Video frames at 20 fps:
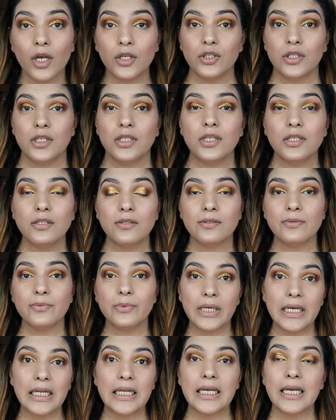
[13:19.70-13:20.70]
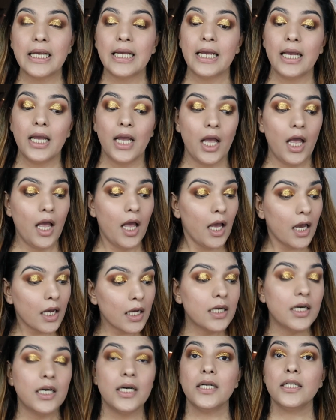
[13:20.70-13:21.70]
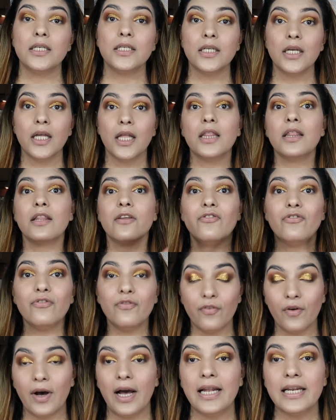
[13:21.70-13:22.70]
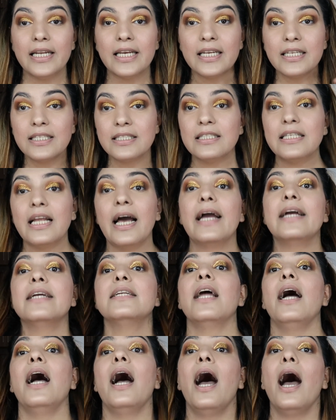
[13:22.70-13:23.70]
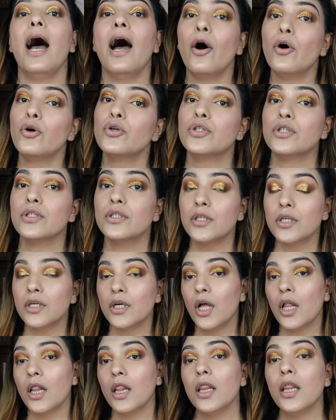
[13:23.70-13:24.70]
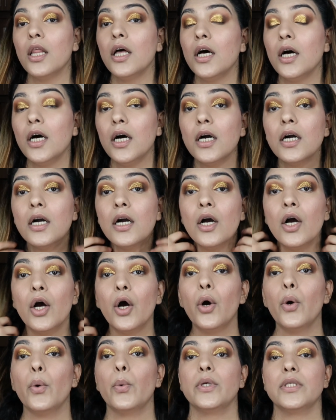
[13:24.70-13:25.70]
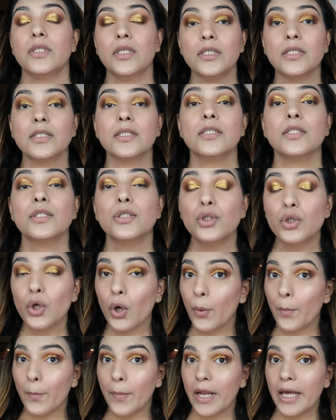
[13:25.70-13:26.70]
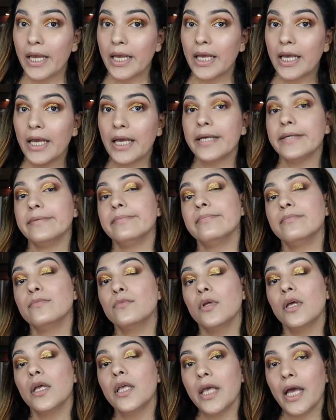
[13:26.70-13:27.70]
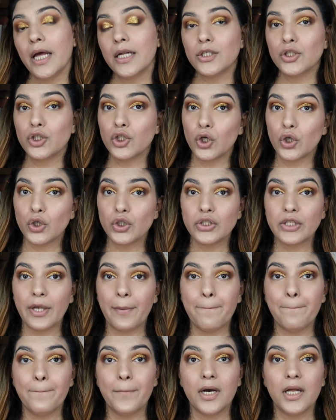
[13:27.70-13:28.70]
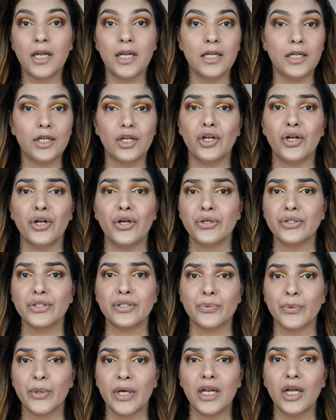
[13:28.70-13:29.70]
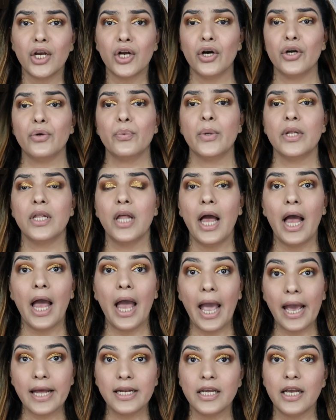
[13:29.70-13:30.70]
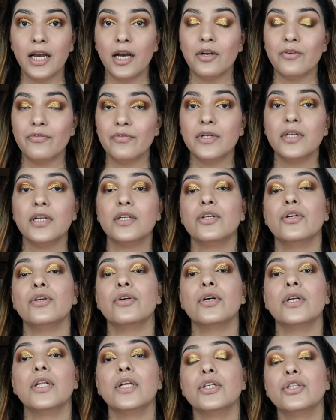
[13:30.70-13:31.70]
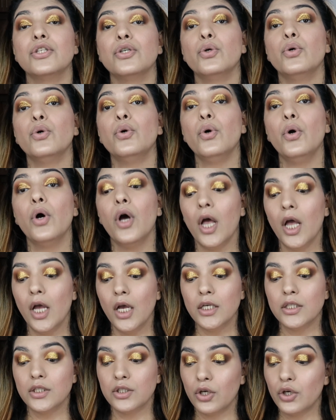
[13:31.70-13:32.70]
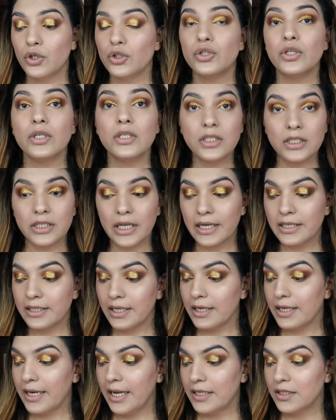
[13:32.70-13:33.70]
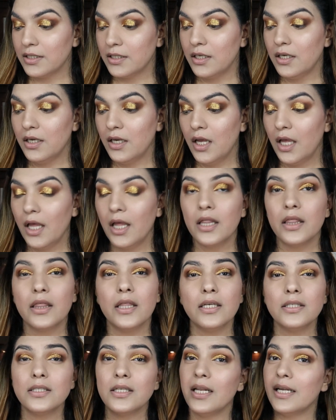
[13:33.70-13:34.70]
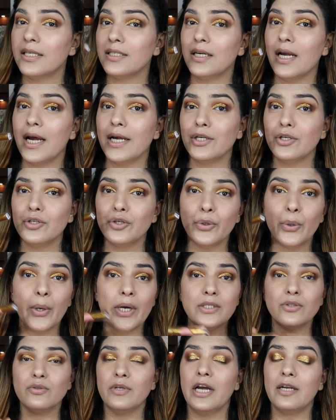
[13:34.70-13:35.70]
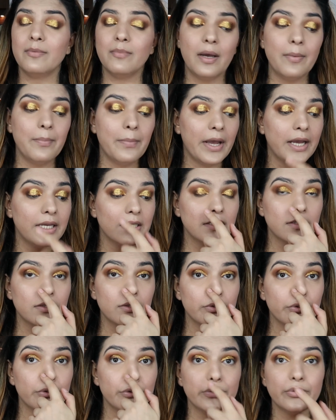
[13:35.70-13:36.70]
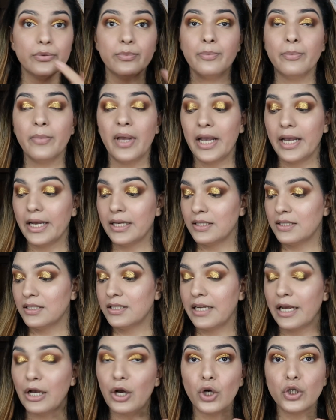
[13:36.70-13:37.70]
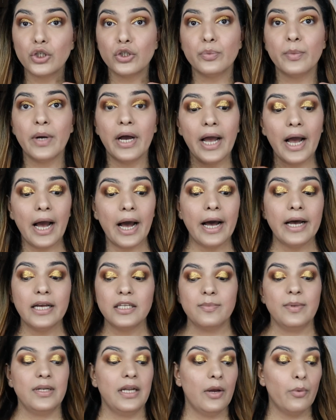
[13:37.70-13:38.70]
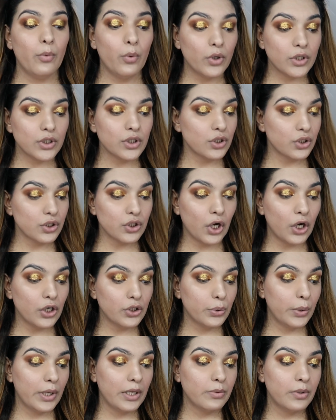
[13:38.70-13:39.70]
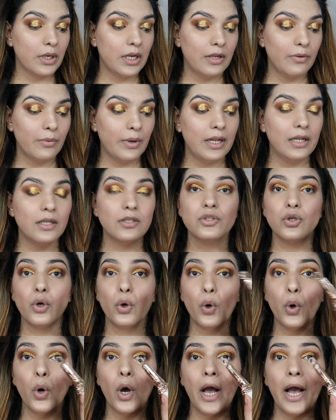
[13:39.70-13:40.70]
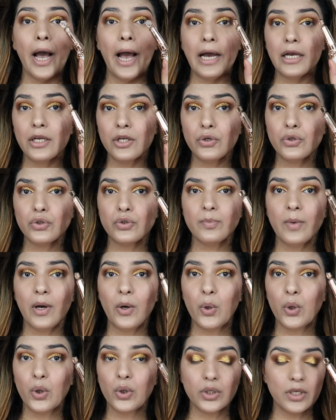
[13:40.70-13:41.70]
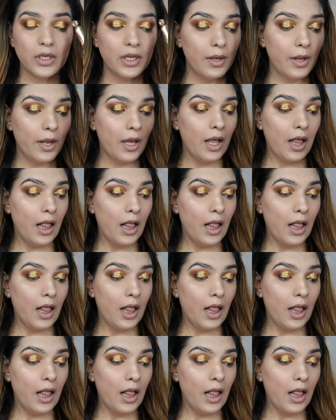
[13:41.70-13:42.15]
So this is a really good Diwali night out look, which is so blingy yet so simple, and it looks really good with any outfit that you're gonna do. So to stick the glitter, this glitter, I don't know, I tried my best to make it stick onto my eyes, but it was not doing really well, so I used my own